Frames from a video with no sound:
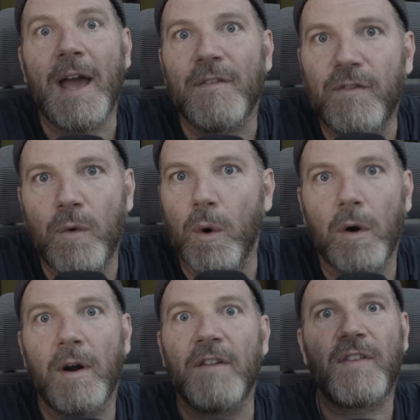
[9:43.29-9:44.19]
F4
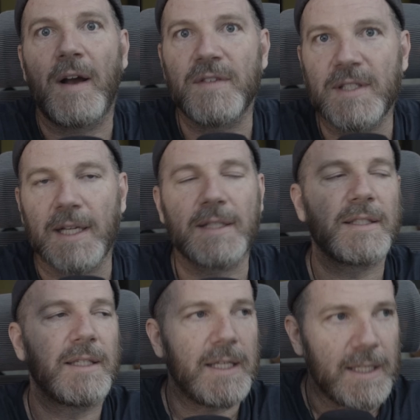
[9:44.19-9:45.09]
or F5.6.